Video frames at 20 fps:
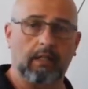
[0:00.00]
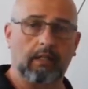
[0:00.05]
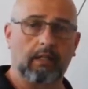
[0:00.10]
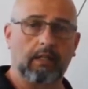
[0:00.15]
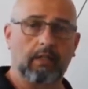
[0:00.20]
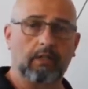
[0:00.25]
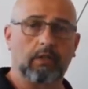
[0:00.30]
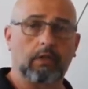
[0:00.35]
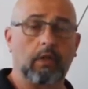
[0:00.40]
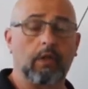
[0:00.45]

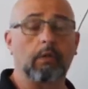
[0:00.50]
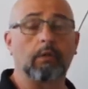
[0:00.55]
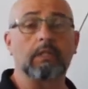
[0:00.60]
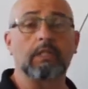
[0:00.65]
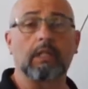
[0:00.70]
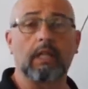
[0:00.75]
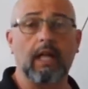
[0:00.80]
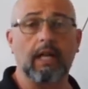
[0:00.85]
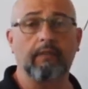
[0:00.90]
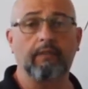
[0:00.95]
So there was a
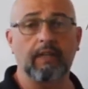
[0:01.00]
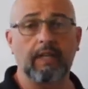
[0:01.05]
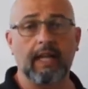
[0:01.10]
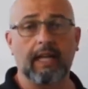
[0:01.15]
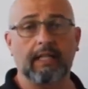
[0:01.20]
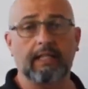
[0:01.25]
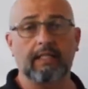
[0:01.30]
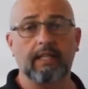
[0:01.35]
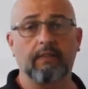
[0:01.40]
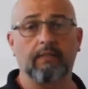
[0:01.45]
lot of
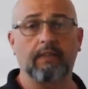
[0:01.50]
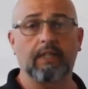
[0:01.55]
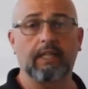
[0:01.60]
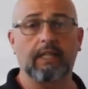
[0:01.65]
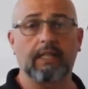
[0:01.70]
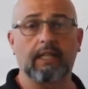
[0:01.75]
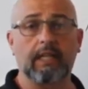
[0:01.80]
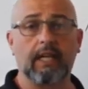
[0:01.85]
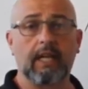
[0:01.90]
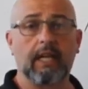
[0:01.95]
inactivity
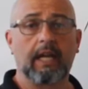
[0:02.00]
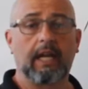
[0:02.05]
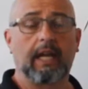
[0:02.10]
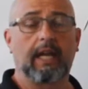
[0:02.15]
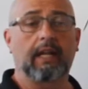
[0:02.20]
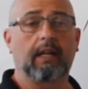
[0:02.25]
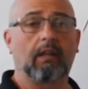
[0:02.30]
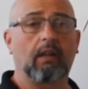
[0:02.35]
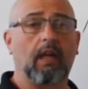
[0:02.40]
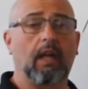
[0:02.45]
and a
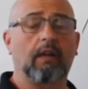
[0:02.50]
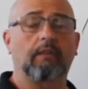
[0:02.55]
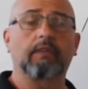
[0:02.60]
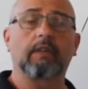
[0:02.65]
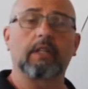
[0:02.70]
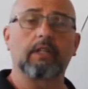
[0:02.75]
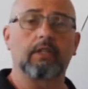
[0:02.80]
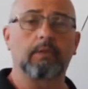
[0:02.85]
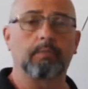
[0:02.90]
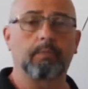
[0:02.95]
lot of
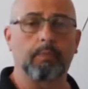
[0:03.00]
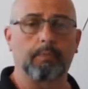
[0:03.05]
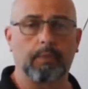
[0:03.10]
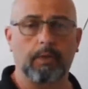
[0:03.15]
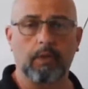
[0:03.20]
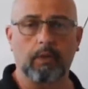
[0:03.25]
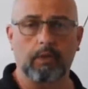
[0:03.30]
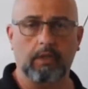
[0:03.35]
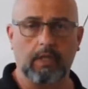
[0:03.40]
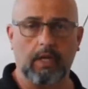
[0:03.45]
computer
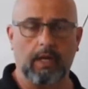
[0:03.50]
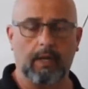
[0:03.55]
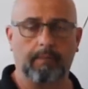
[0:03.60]
time.